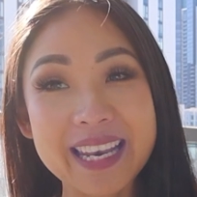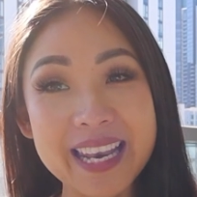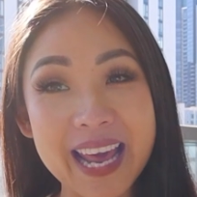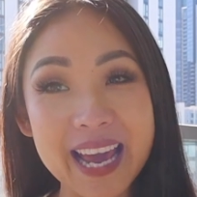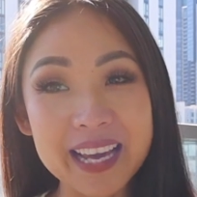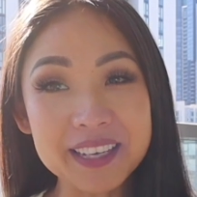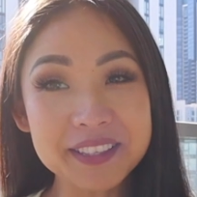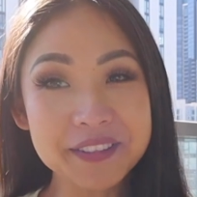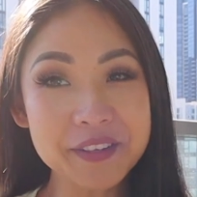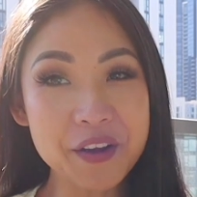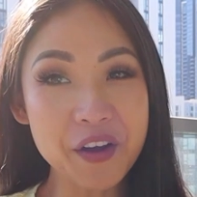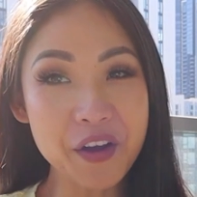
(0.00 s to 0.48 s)

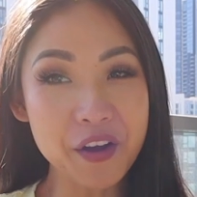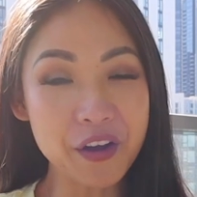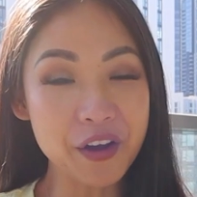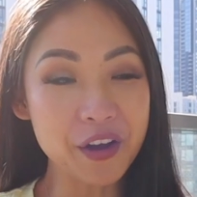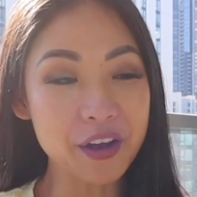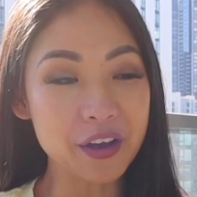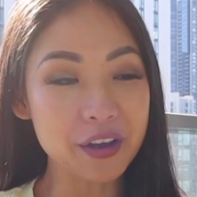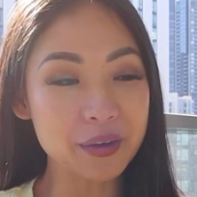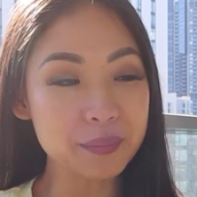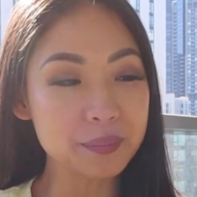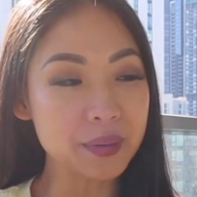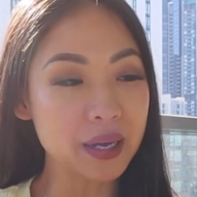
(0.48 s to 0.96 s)
next
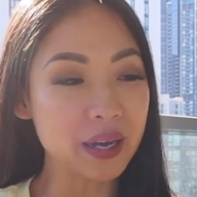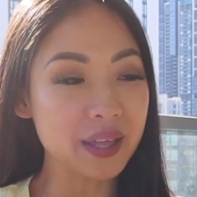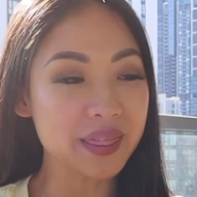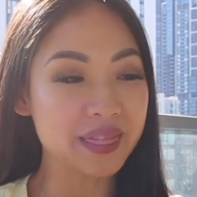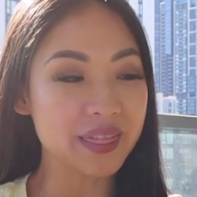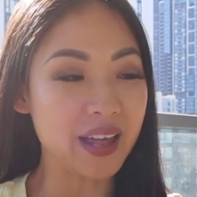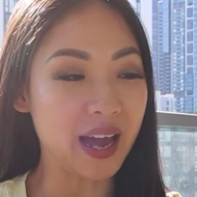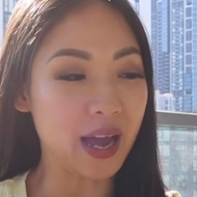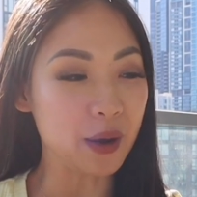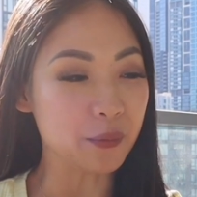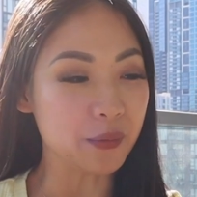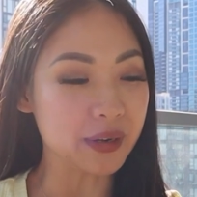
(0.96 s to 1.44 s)
herb
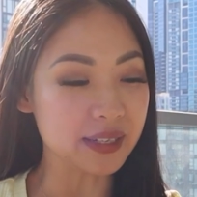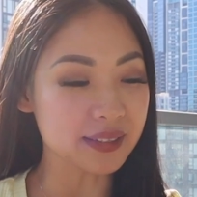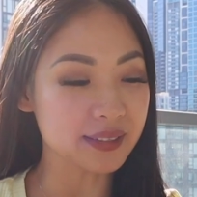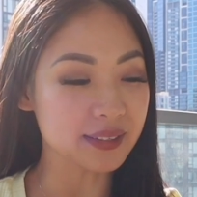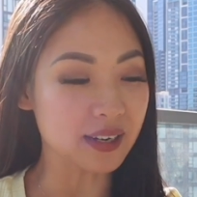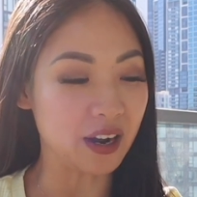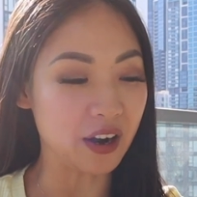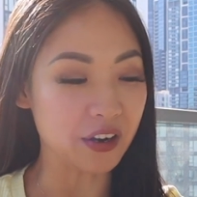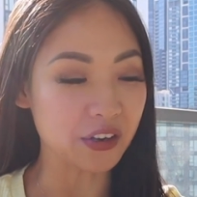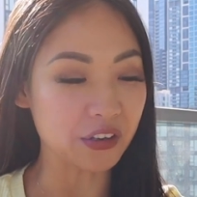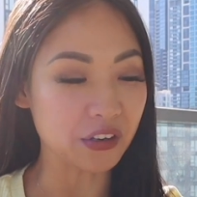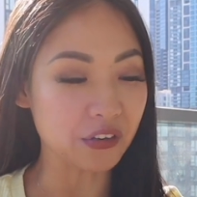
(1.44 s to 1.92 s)
that we
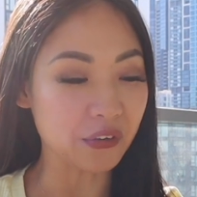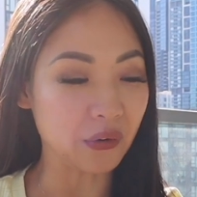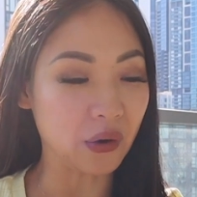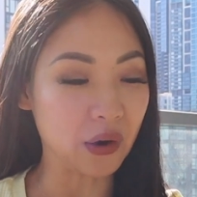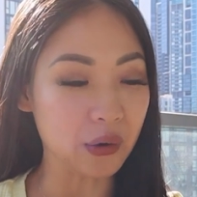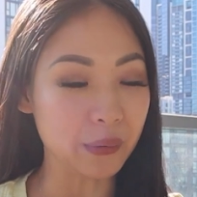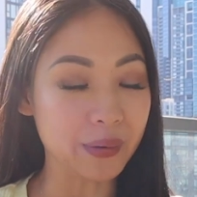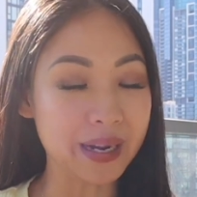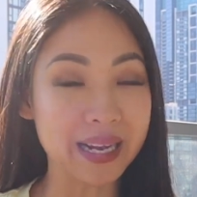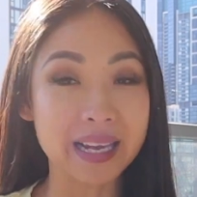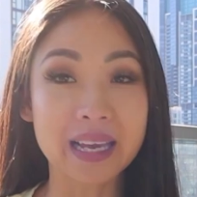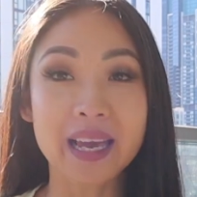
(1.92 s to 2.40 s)
started
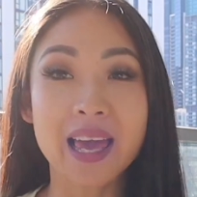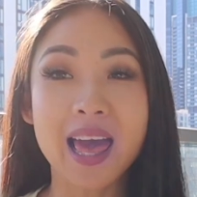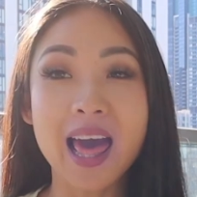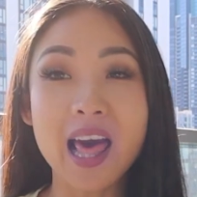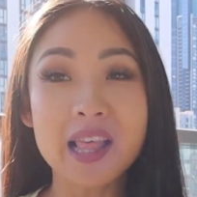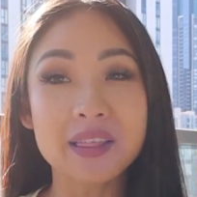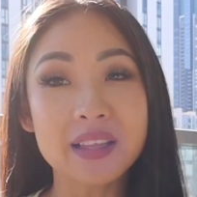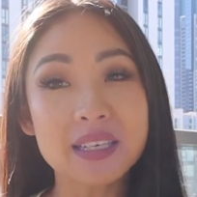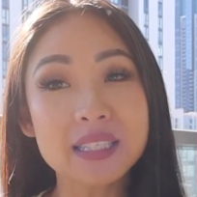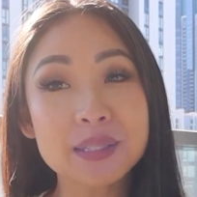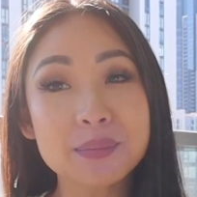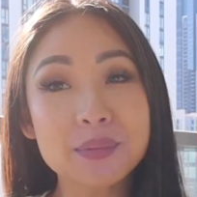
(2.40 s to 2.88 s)
growing,
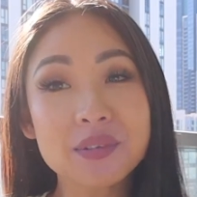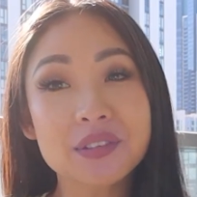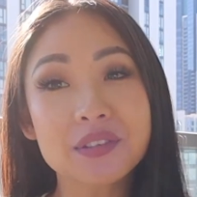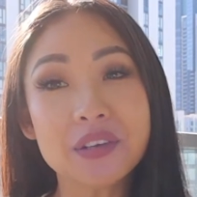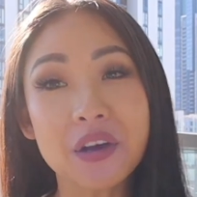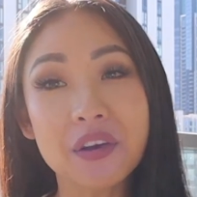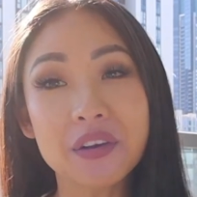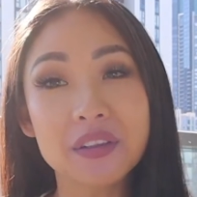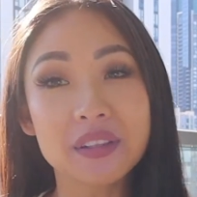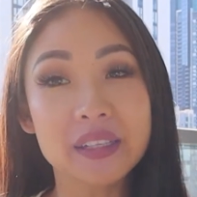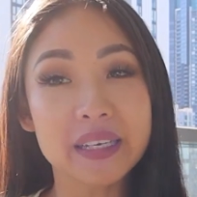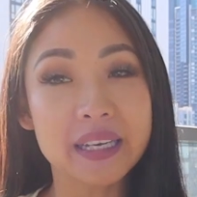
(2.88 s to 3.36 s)
this was
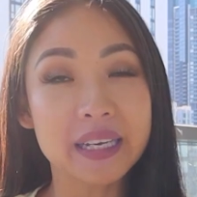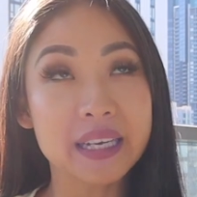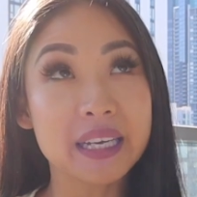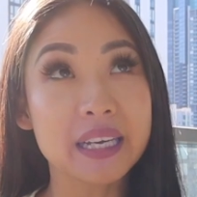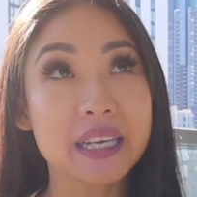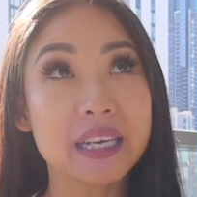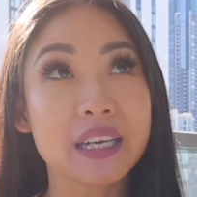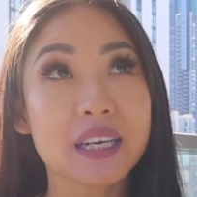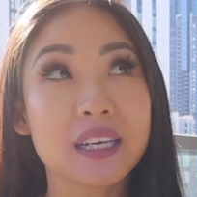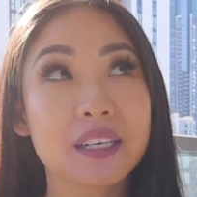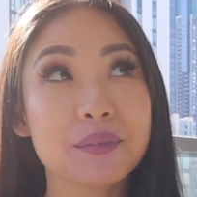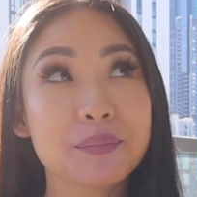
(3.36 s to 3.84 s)

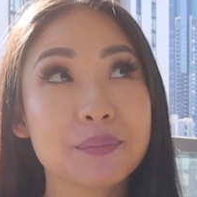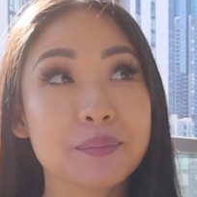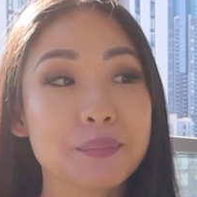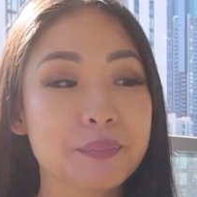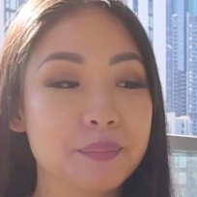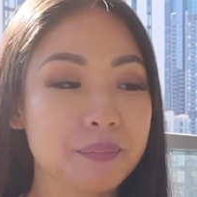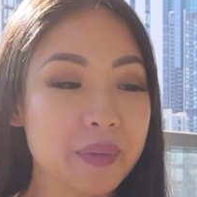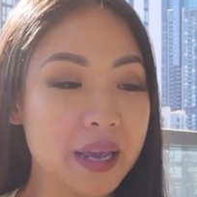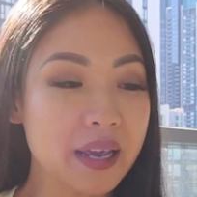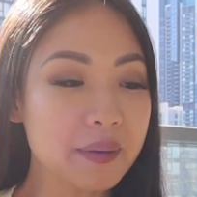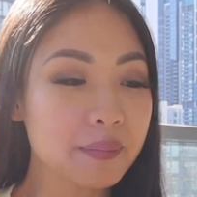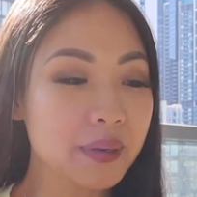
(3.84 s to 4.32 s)
only
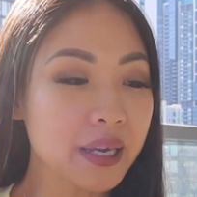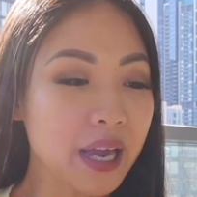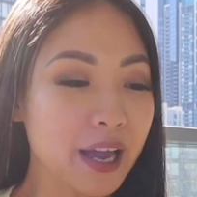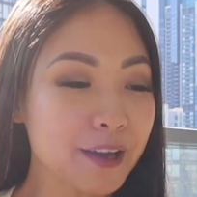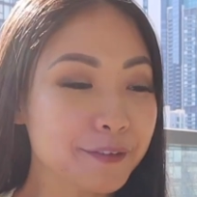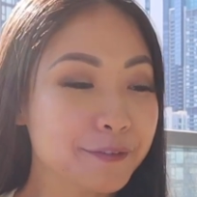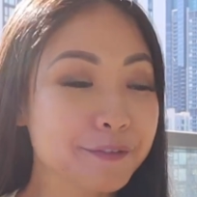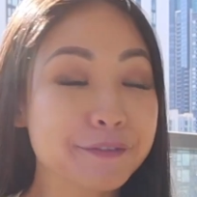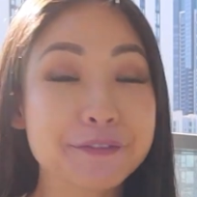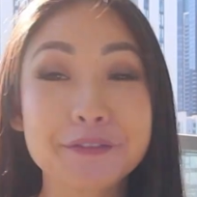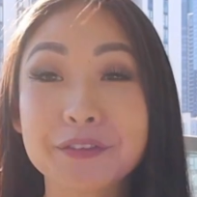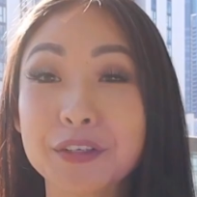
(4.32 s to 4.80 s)
maybe
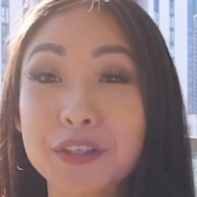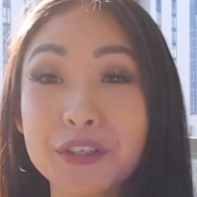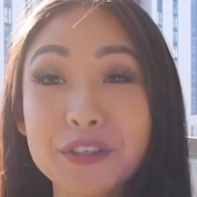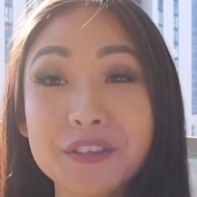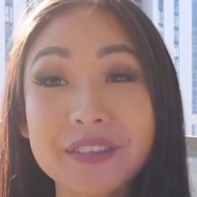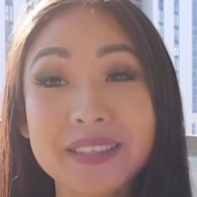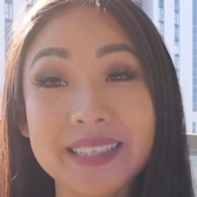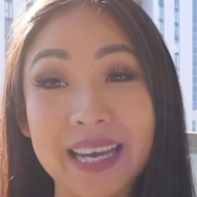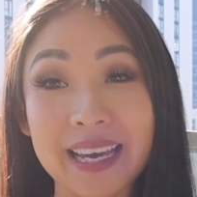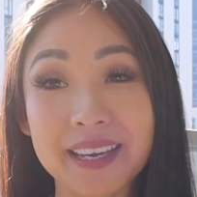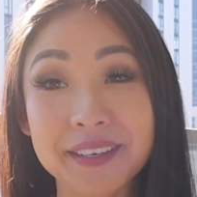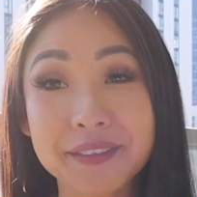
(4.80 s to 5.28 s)
a
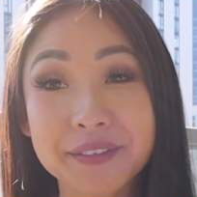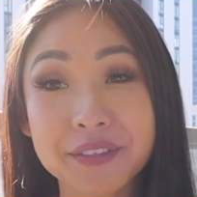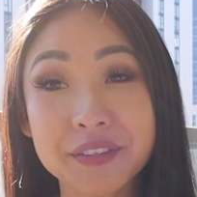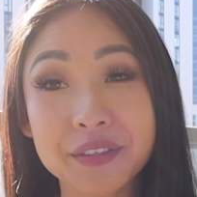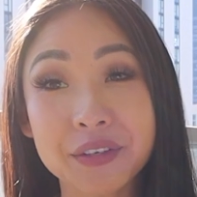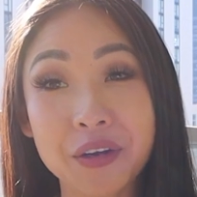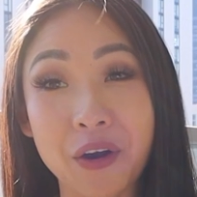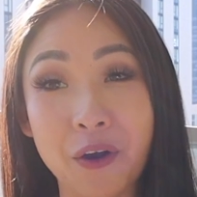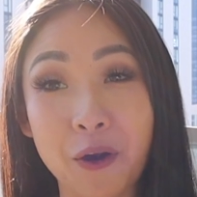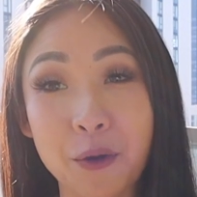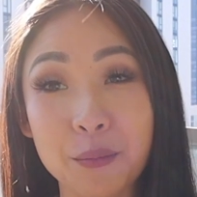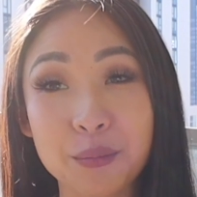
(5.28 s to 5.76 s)
few days
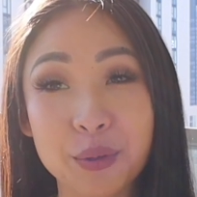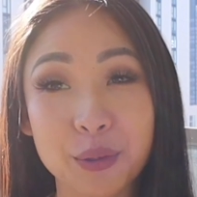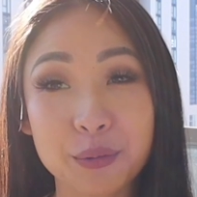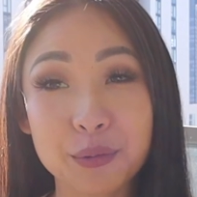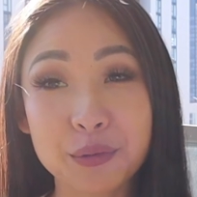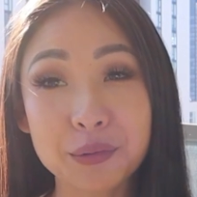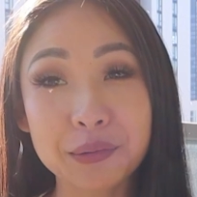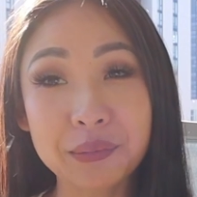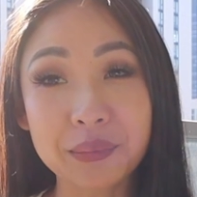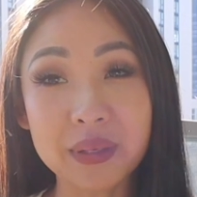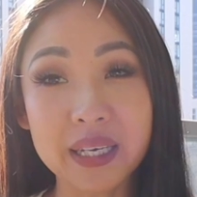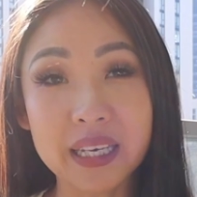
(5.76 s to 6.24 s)
ago,
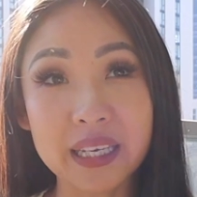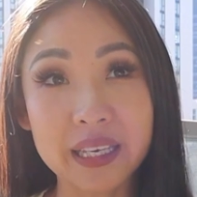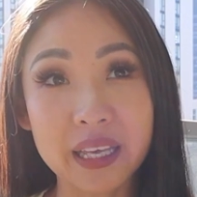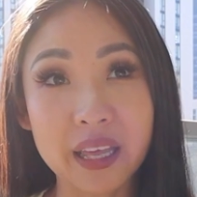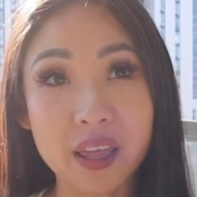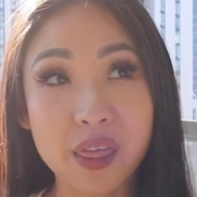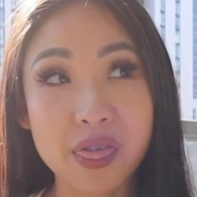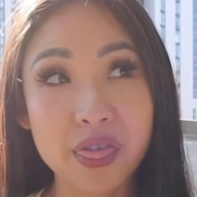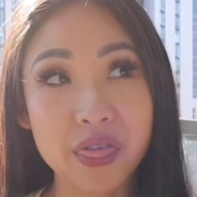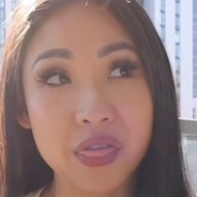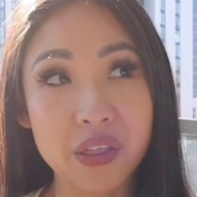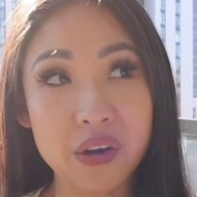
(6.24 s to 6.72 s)

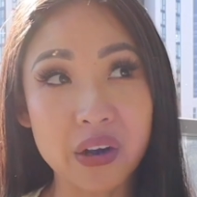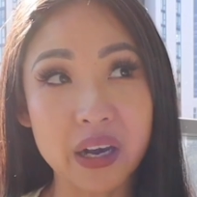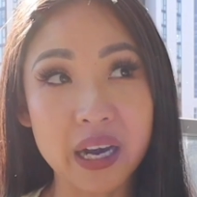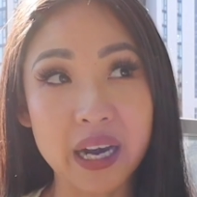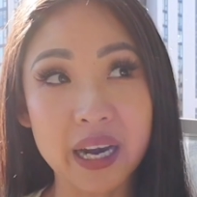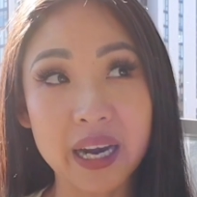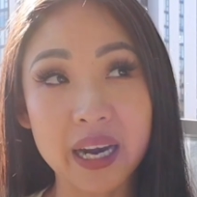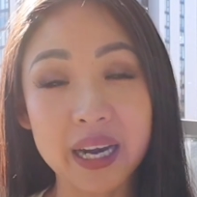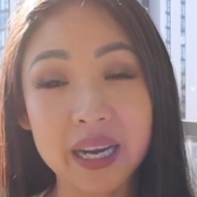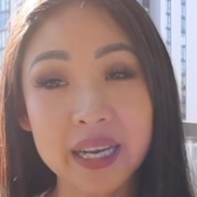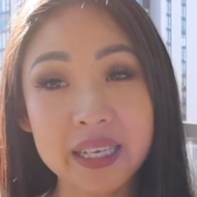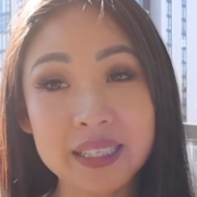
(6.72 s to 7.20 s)
probably
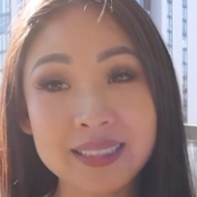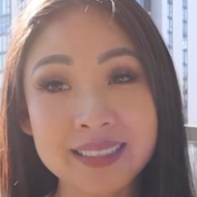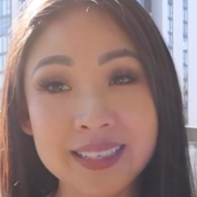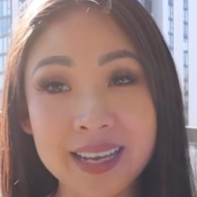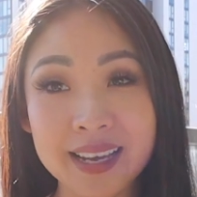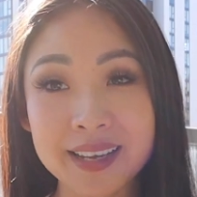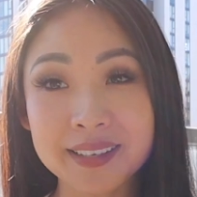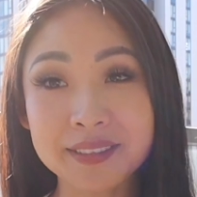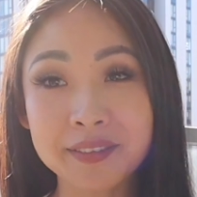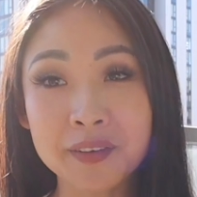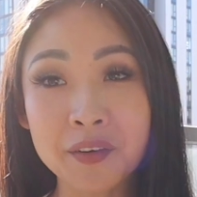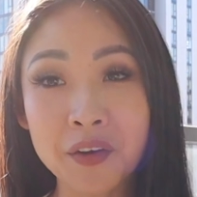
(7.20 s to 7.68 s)
3
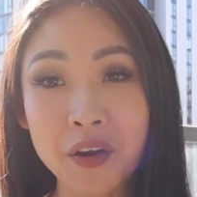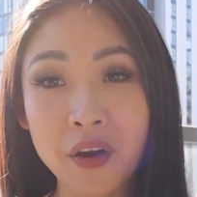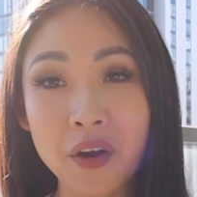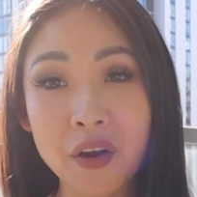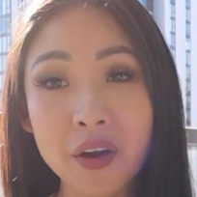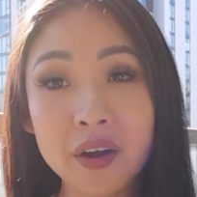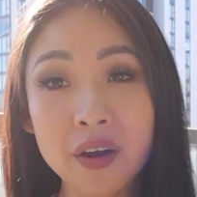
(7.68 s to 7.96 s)
days ago,